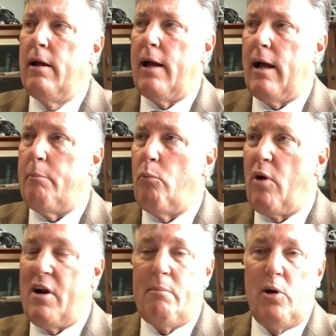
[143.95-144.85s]
One
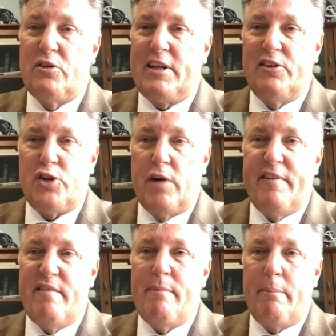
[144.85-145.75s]
of the most
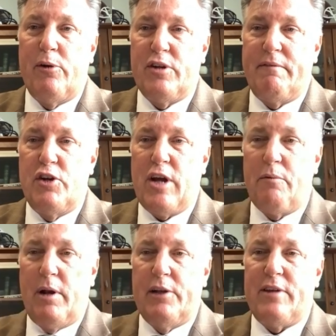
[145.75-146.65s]
conservative members of the
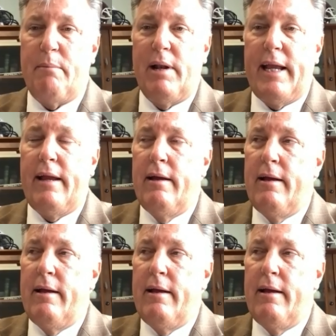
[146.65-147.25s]
General Assembly.